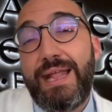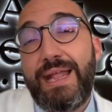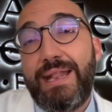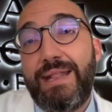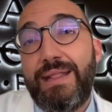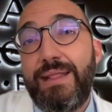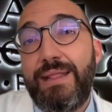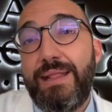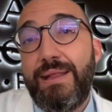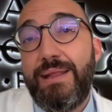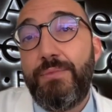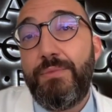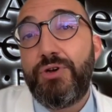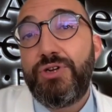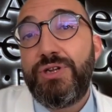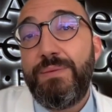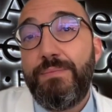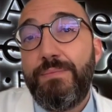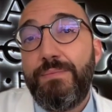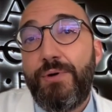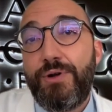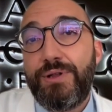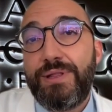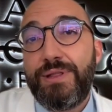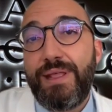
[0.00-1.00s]
and the most
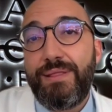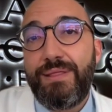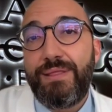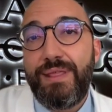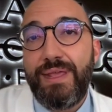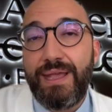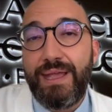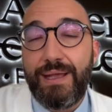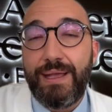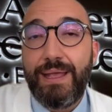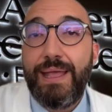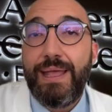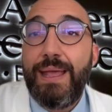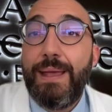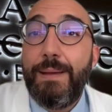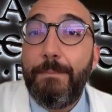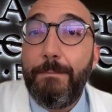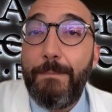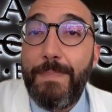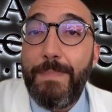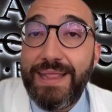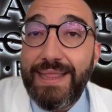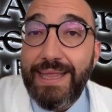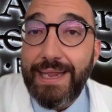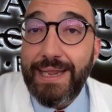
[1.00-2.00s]
important thing,
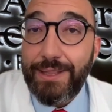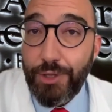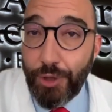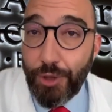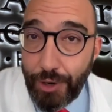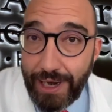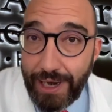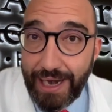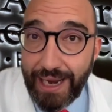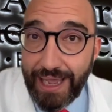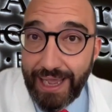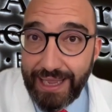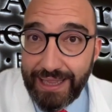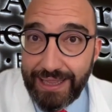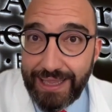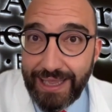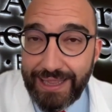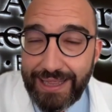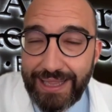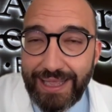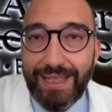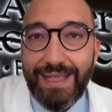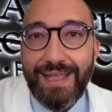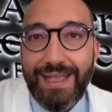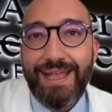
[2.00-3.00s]
better
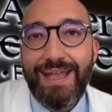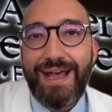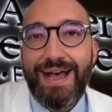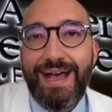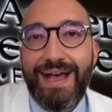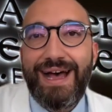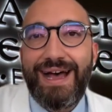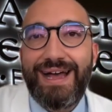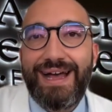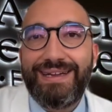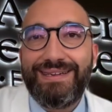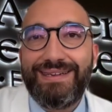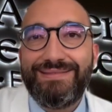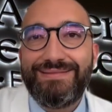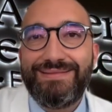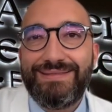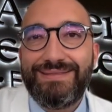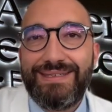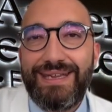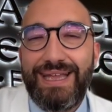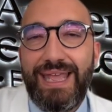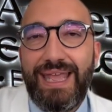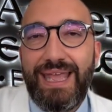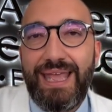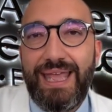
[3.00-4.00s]
tolerated,
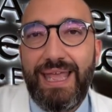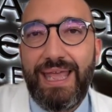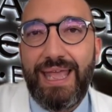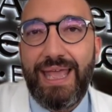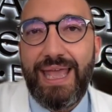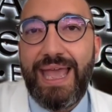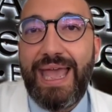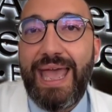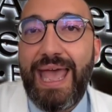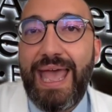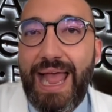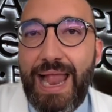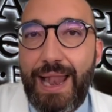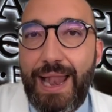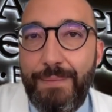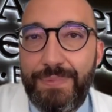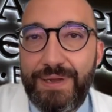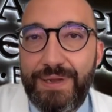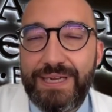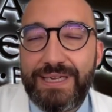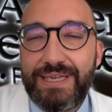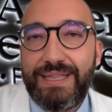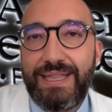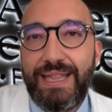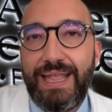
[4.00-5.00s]
and
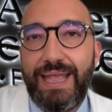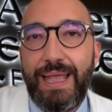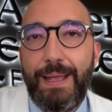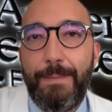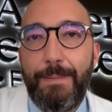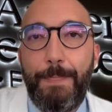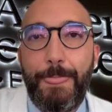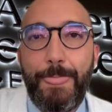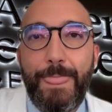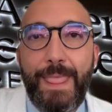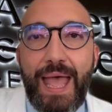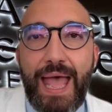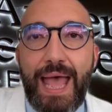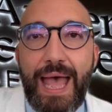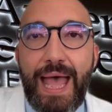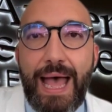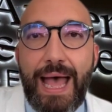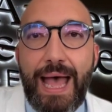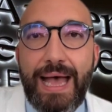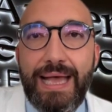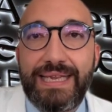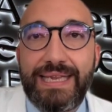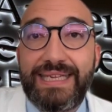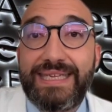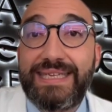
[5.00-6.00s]
helps the
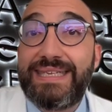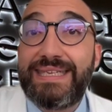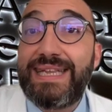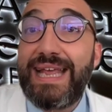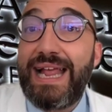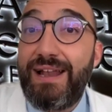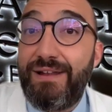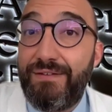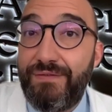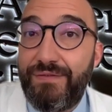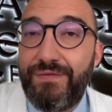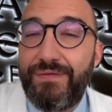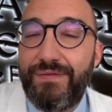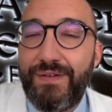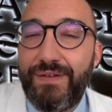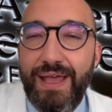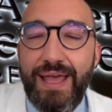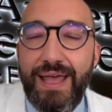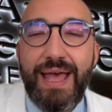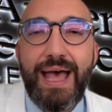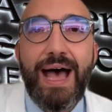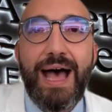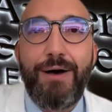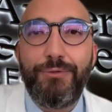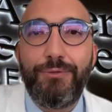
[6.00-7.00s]

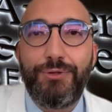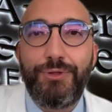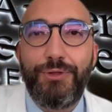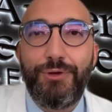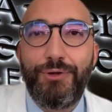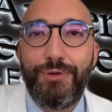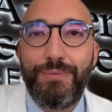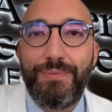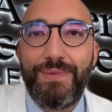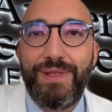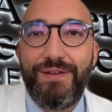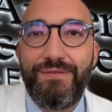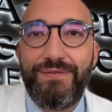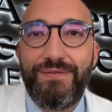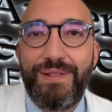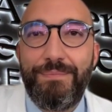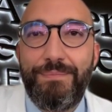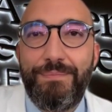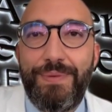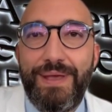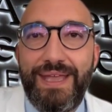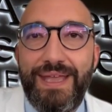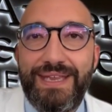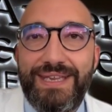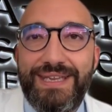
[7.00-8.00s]
self-autonomy of the
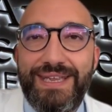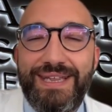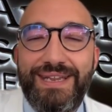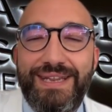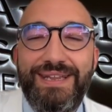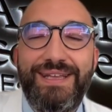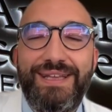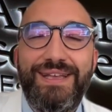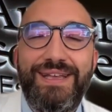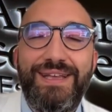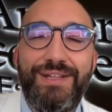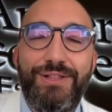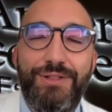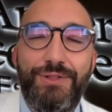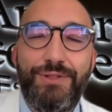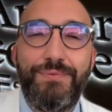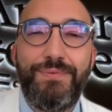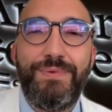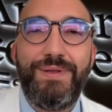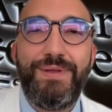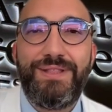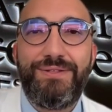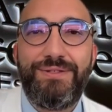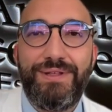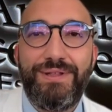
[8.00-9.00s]
patient to
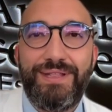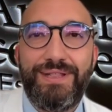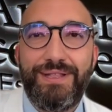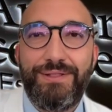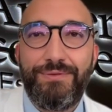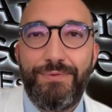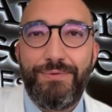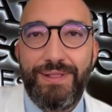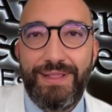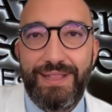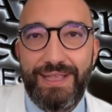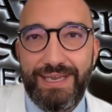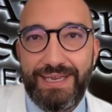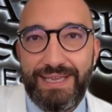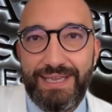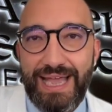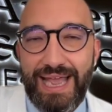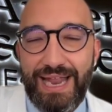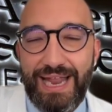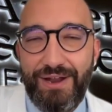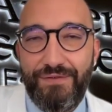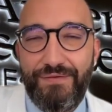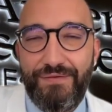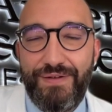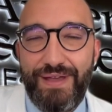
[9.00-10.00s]
be treated with this
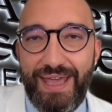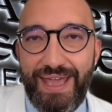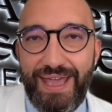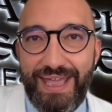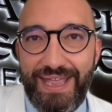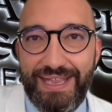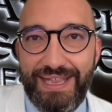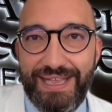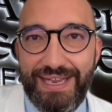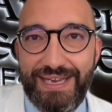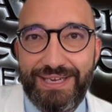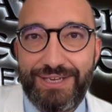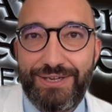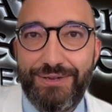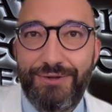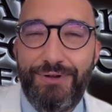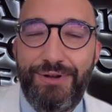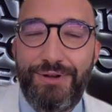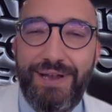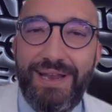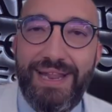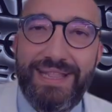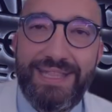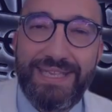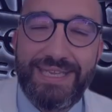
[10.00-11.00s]
kind of agent.
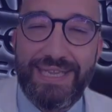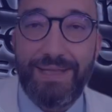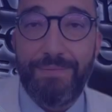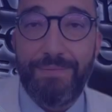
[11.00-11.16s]
So let's